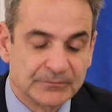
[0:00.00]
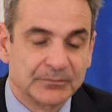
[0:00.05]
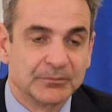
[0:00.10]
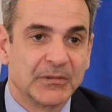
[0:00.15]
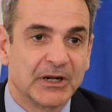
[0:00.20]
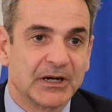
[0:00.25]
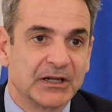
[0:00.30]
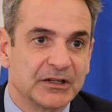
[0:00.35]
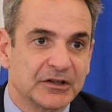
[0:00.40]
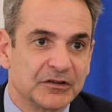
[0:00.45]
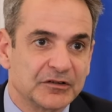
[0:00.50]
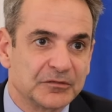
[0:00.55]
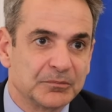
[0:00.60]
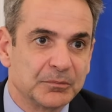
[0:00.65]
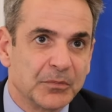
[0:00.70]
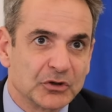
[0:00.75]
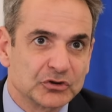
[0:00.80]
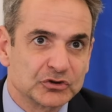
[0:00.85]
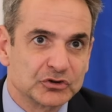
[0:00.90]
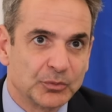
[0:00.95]
but it is
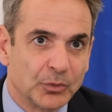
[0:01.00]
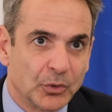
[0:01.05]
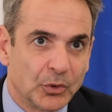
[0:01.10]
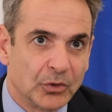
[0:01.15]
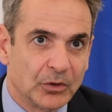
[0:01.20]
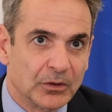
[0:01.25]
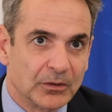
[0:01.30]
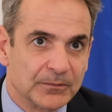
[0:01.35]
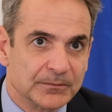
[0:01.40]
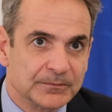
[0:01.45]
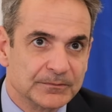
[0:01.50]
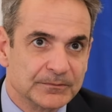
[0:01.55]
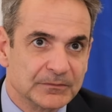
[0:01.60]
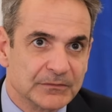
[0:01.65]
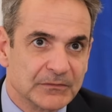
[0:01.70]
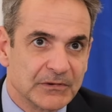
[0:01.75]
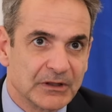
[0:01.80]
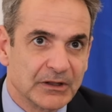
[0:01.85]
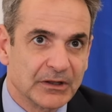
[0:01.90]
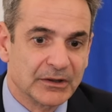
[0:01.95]
much more
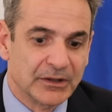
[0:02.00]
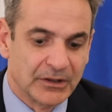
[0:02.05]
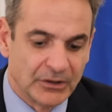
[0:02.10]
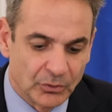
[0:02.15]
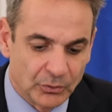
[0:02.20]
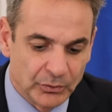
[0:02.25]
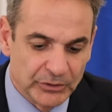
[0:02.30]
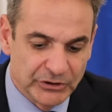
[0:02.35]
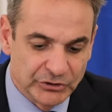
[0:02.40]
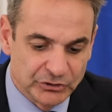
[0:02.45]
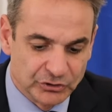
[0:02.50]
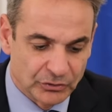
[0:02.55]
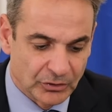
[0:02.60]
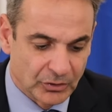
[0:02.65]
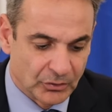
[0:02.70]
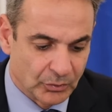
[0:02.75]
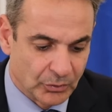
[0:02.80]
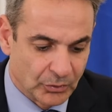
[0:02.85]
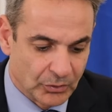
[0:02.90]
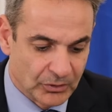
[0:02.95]
than a
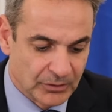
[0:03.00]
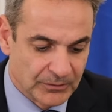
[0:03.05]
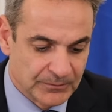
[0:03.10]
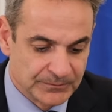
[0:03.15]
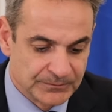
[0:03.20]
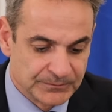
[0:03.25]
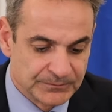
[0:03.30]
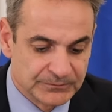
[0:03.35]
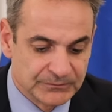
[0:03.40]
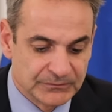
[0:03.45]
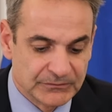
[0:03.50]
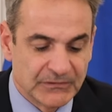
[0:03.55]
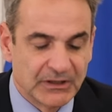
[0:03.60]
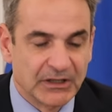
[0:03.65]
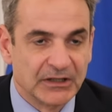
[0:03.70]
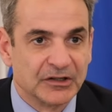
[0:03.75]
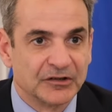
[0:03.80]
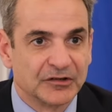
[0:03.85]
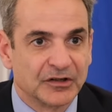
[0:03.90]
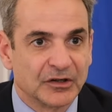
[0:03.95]
regional war. It is